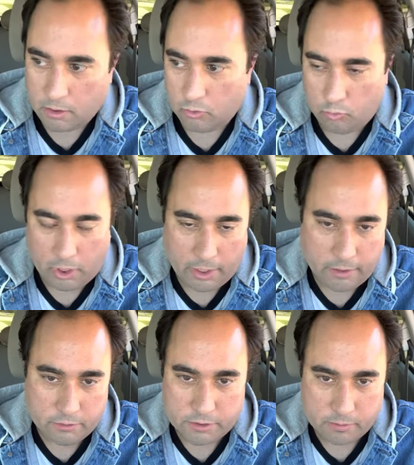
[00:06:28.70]
Why do
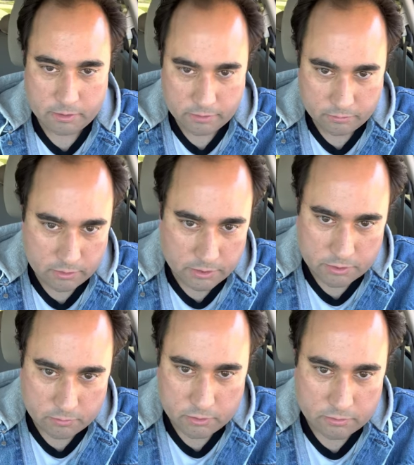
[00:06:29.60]
you see me doing these
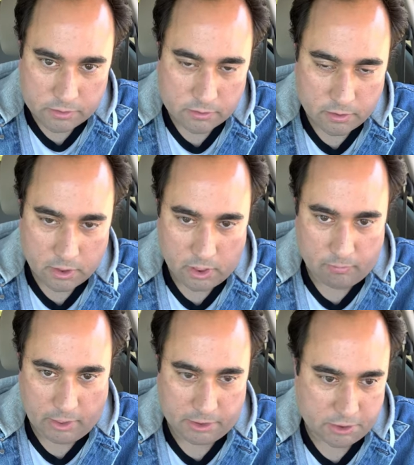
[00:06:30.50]
moves? Am
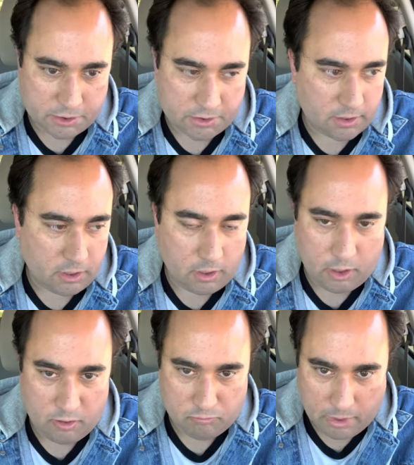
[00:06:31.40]
I just
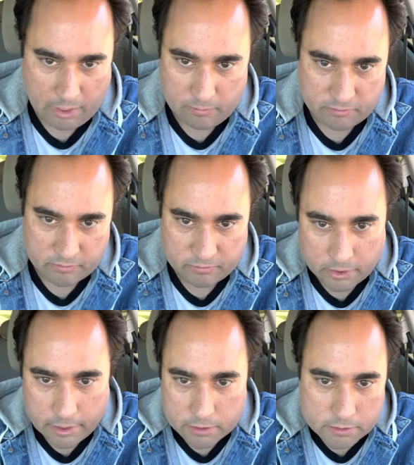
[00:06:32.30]
a mime from
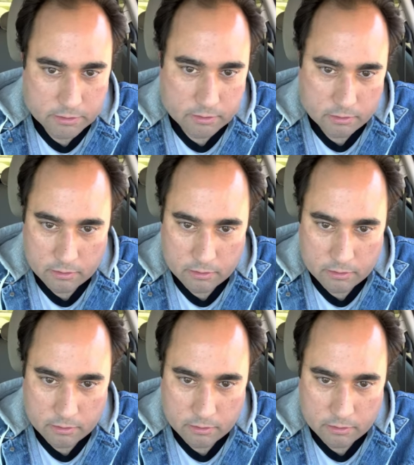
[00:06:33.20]
France?